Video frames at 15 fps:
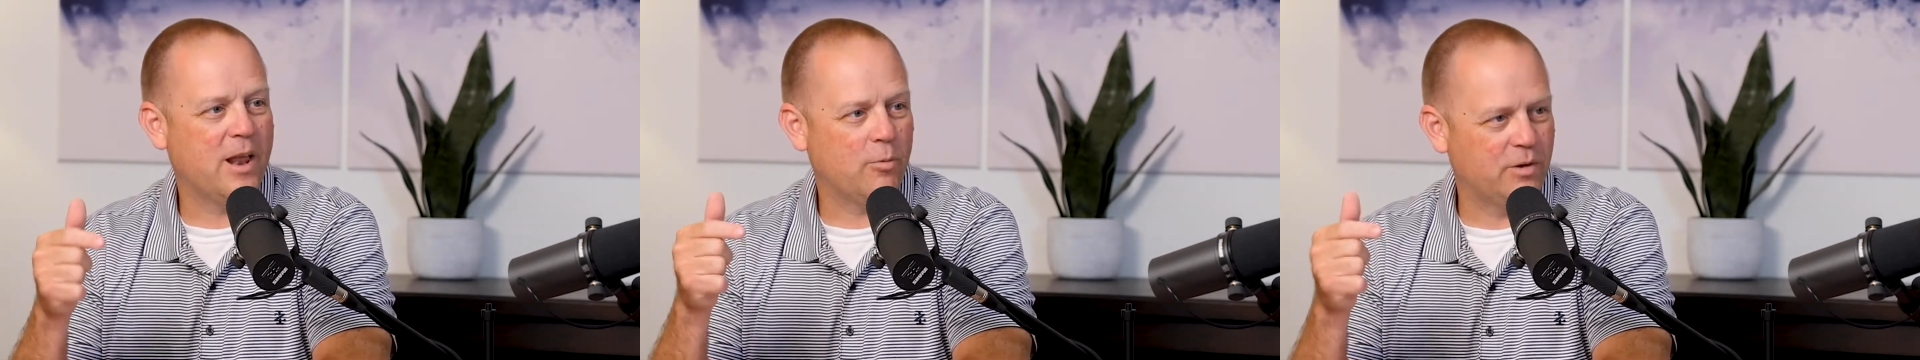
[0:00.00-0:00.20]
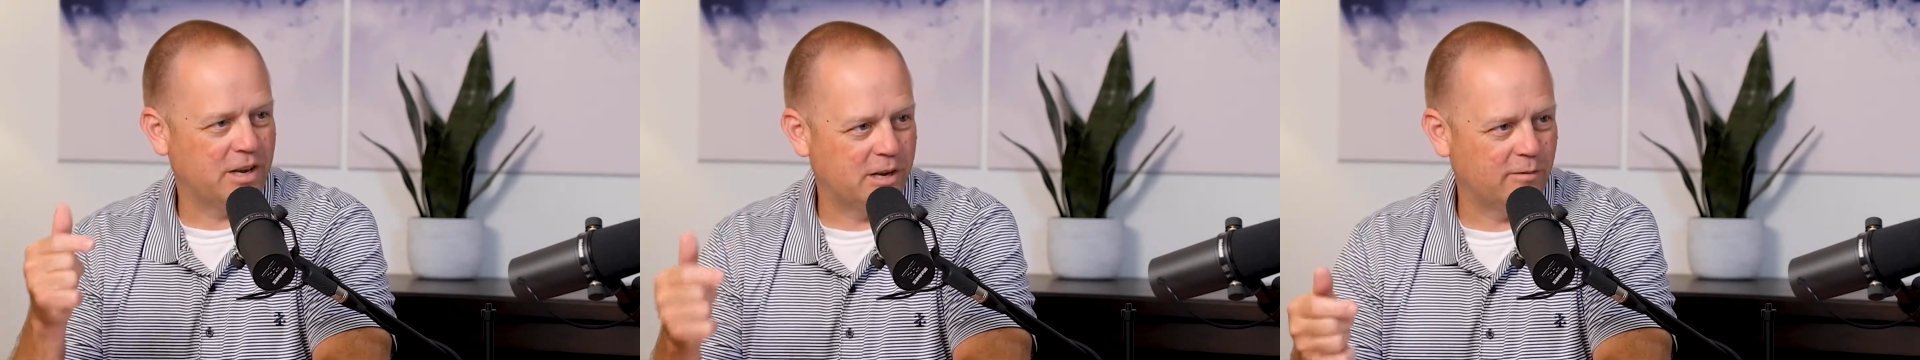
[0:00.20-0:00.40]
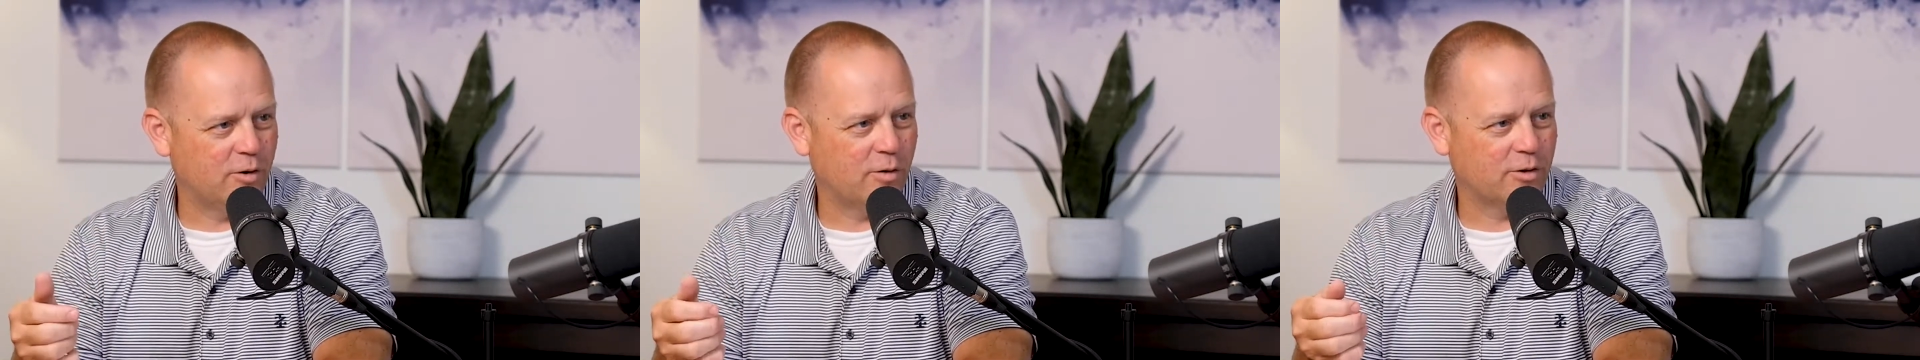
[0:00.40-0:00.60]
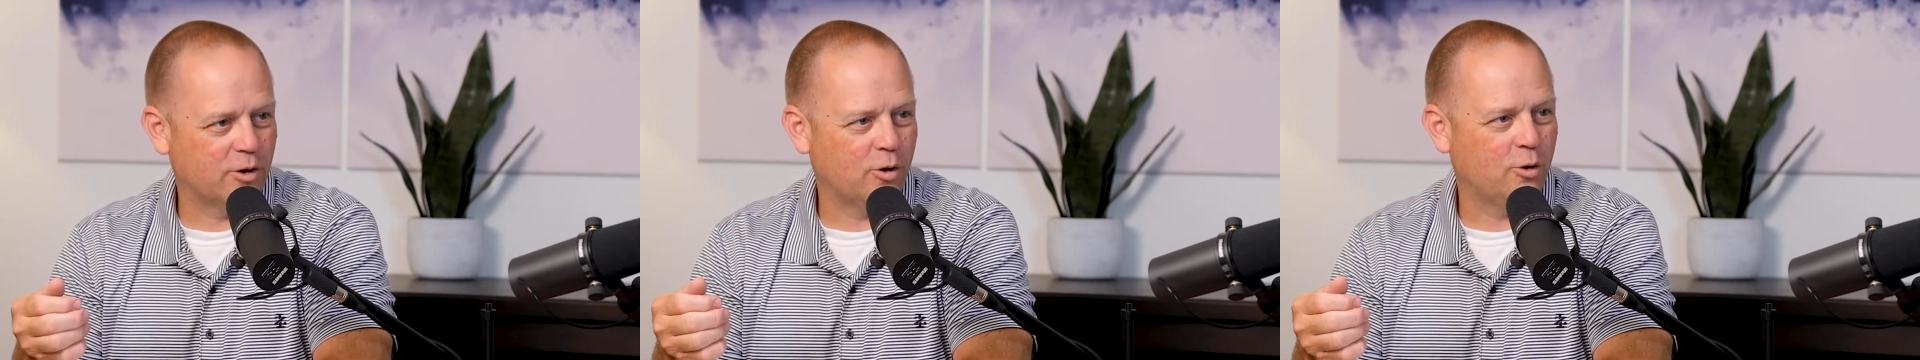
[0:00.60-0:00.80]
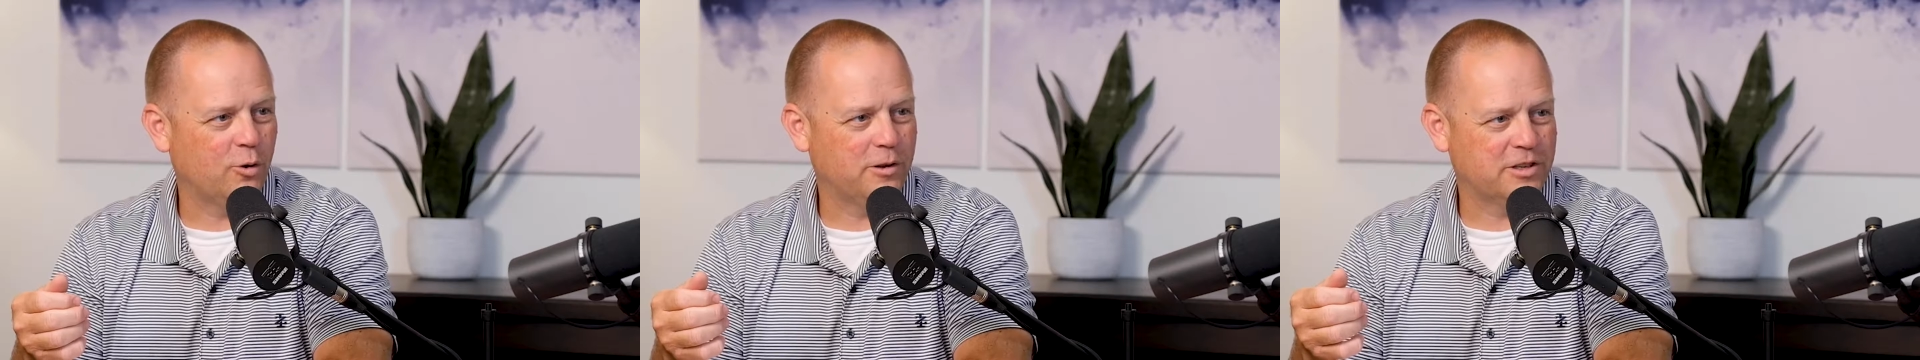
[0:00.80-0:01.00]
and we give over to
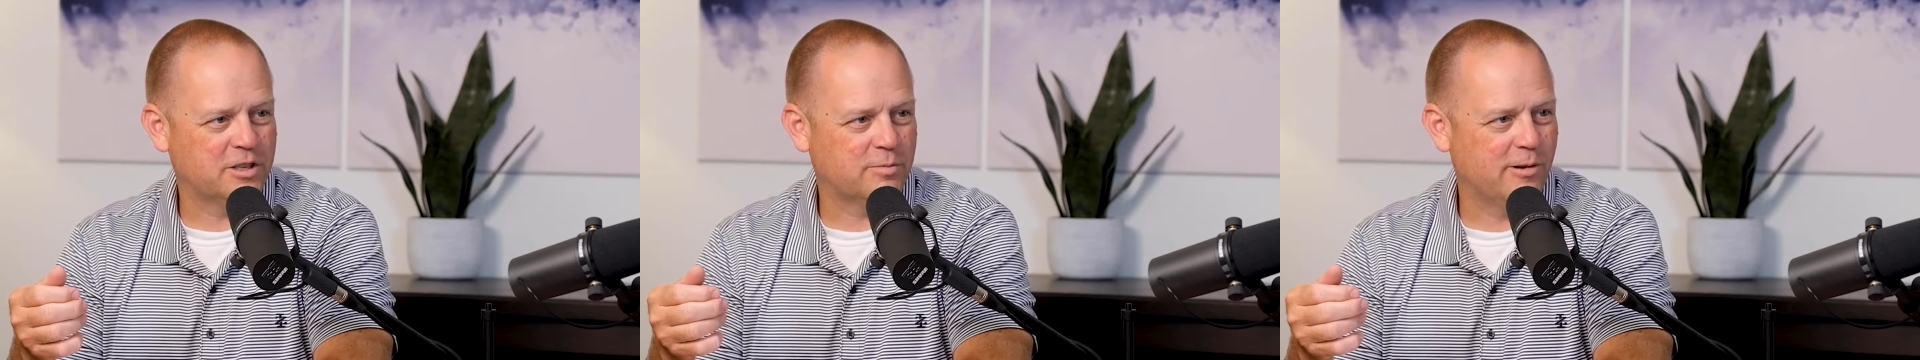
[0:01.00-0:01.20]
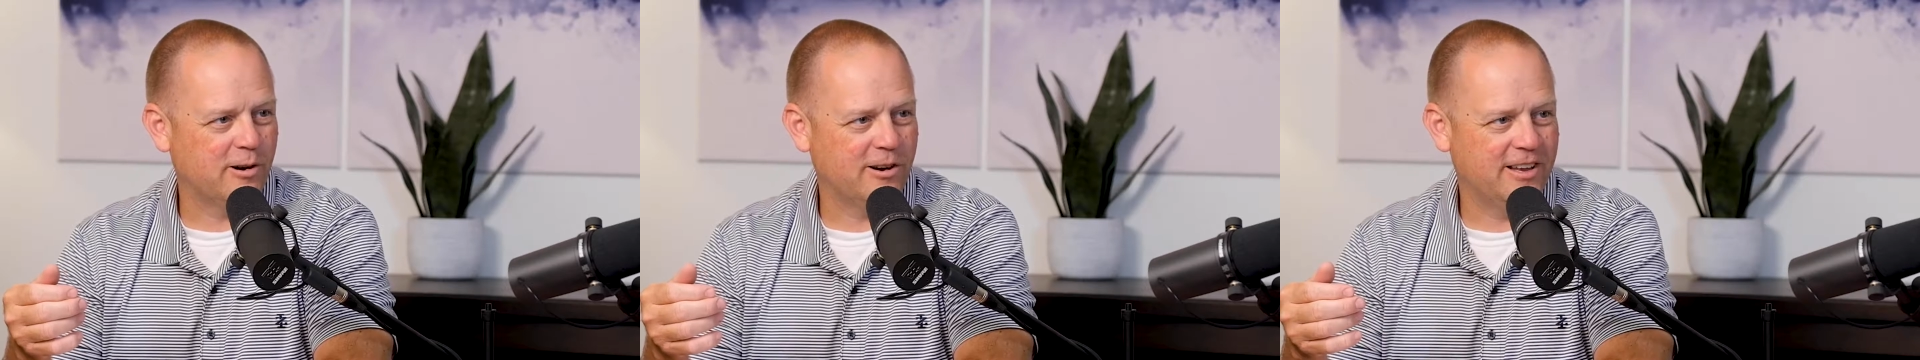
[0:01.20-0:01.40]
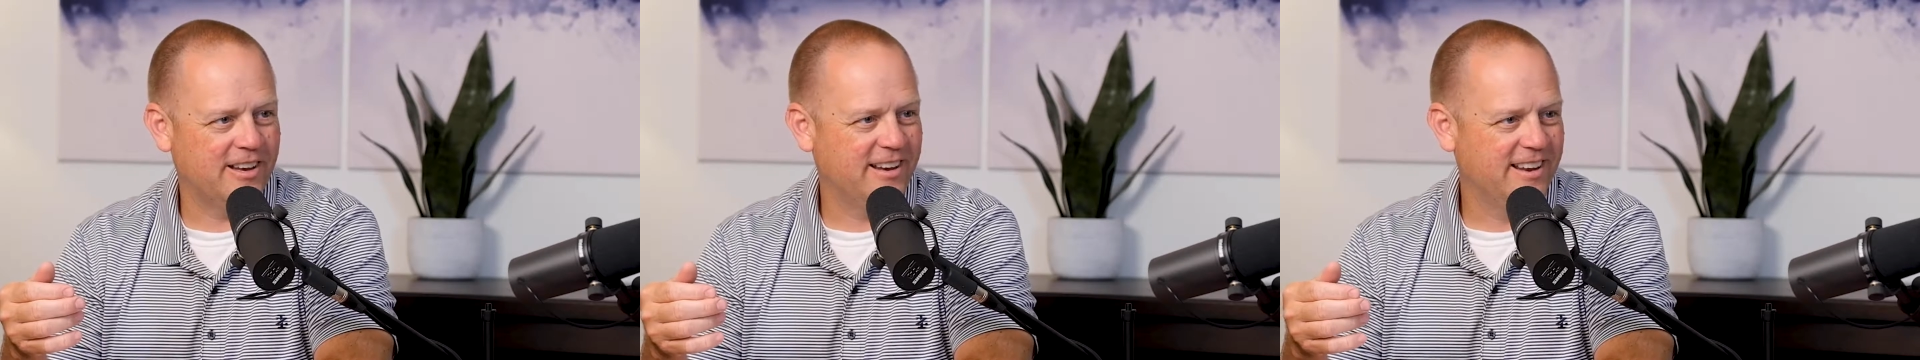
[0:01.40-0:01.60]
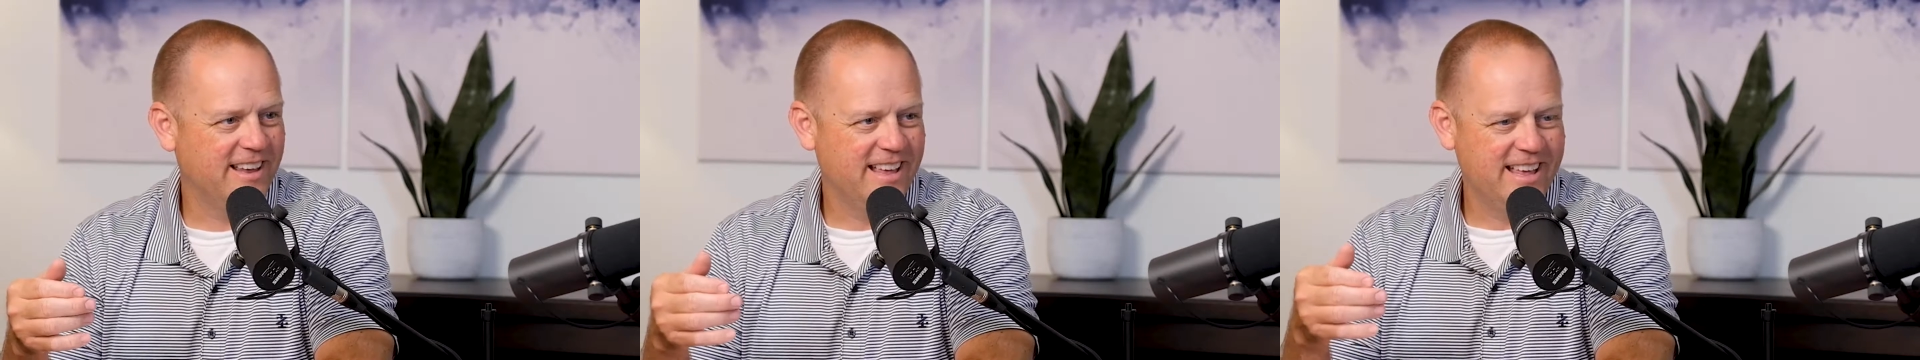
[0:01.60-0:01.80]
the Holy Spirit